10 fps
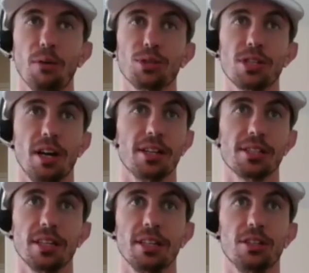was
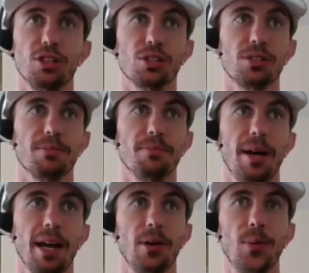honestly just
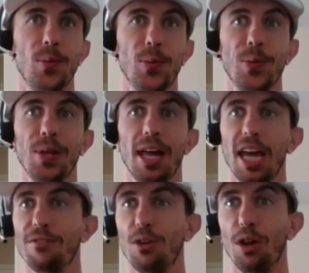my whole
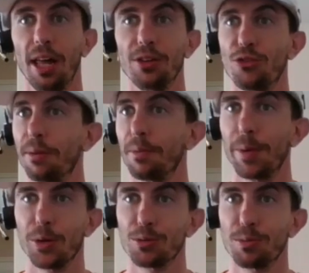life, all I dreamed
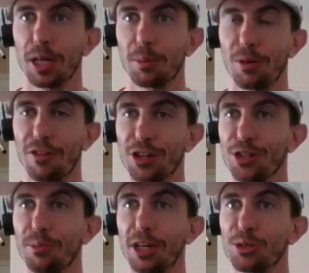about was being a
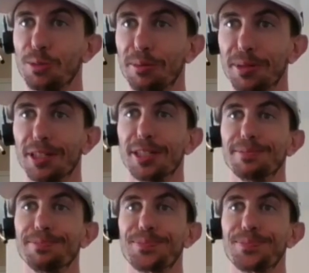professional baseball player.